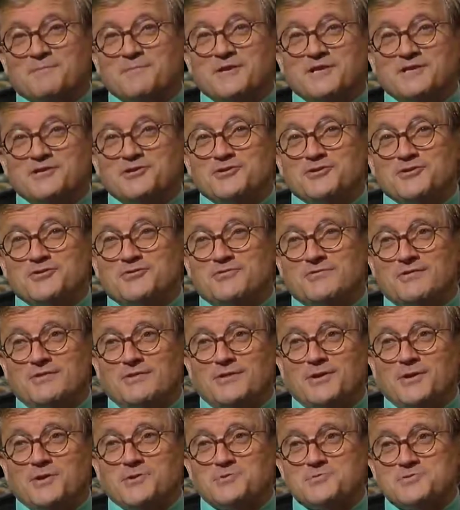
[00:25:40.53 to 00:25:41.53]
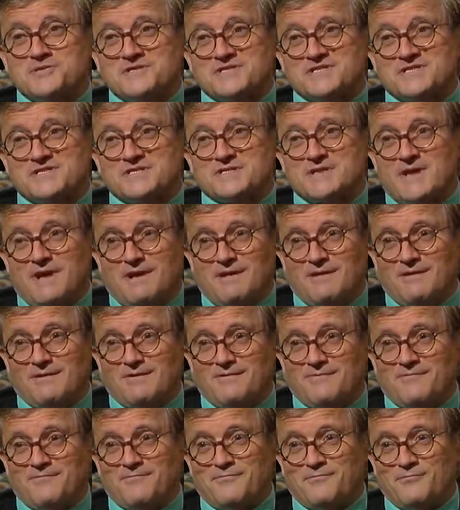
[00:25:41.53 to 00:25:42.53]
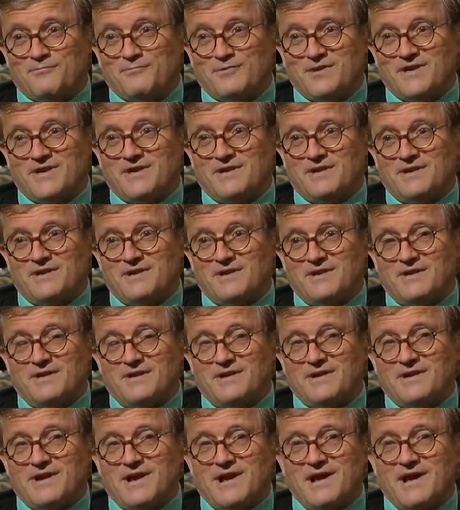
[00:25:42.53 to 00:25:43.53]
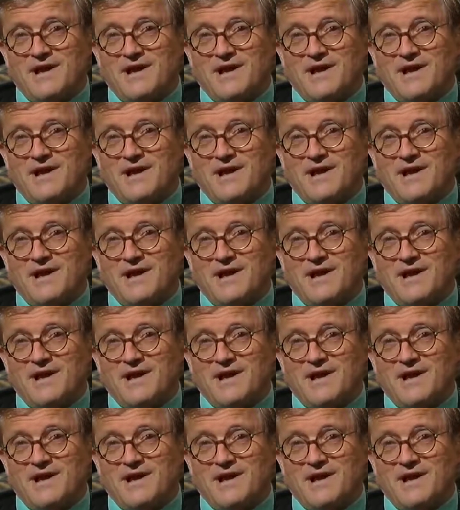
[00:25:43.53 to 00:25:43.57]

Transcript: I mean, you don't know yourself, really.